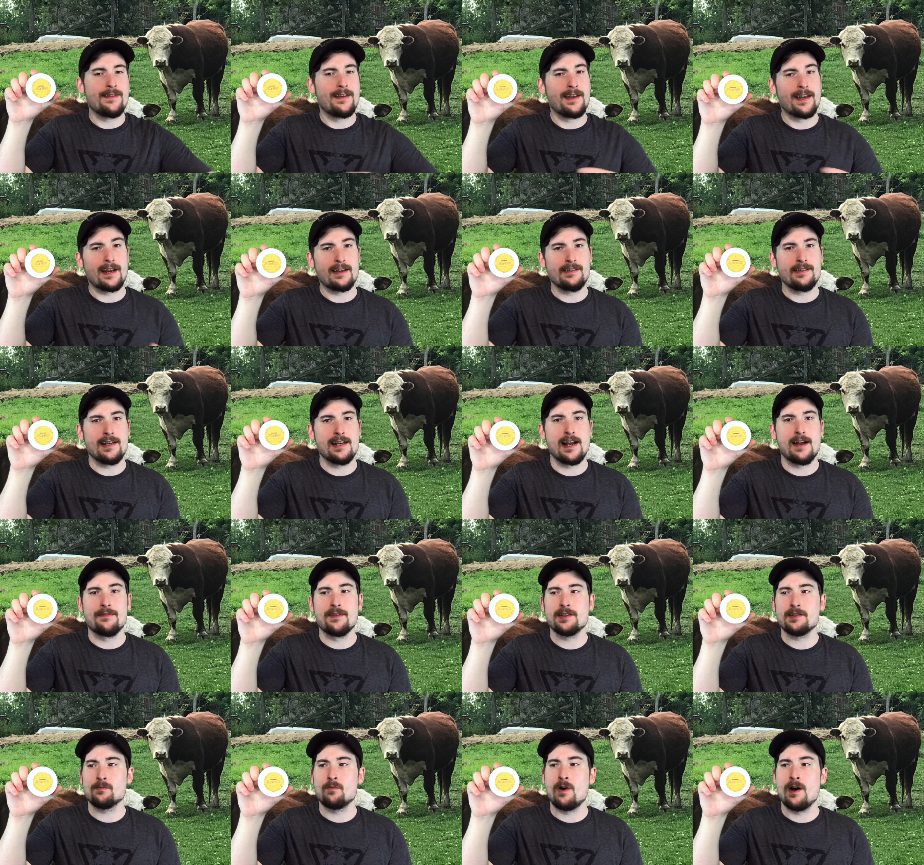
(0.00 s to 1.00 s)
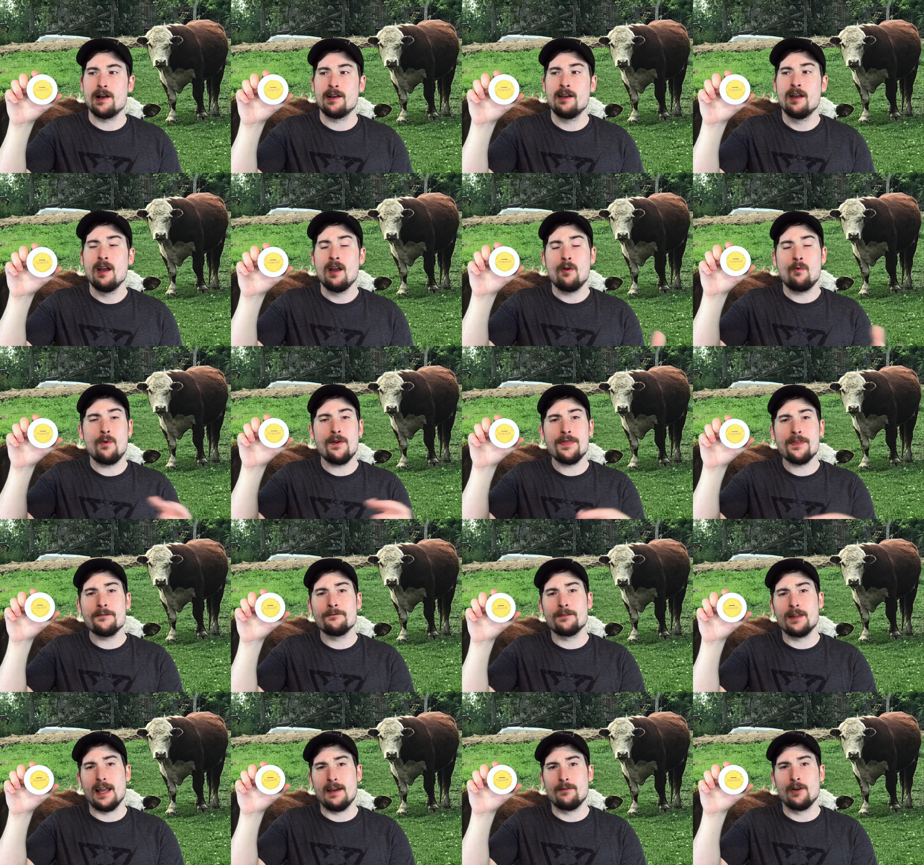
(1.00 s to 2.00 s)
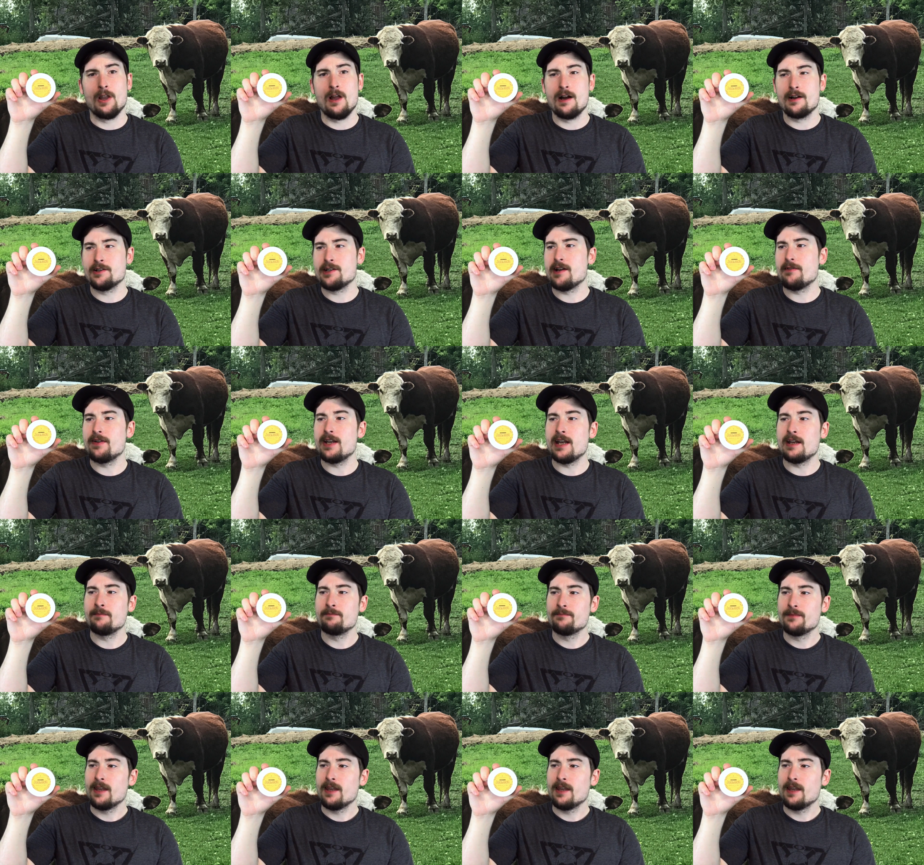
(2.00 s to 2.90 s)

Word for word: the nicotine on this one with the flavor longevity.